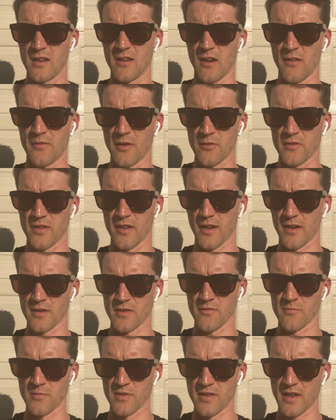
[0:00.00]
I felt sluggish
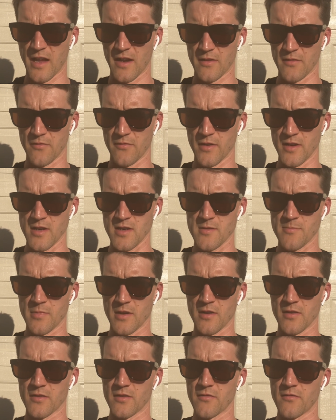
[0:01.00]
from start to finish
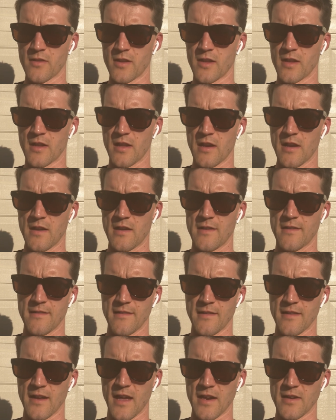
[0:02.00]
because of the
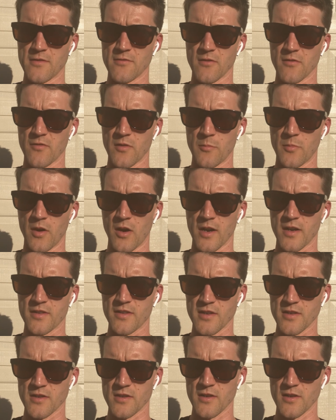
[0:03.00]
nature of the bike
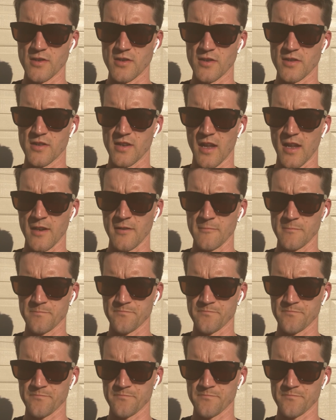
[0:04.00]
session I'd just done,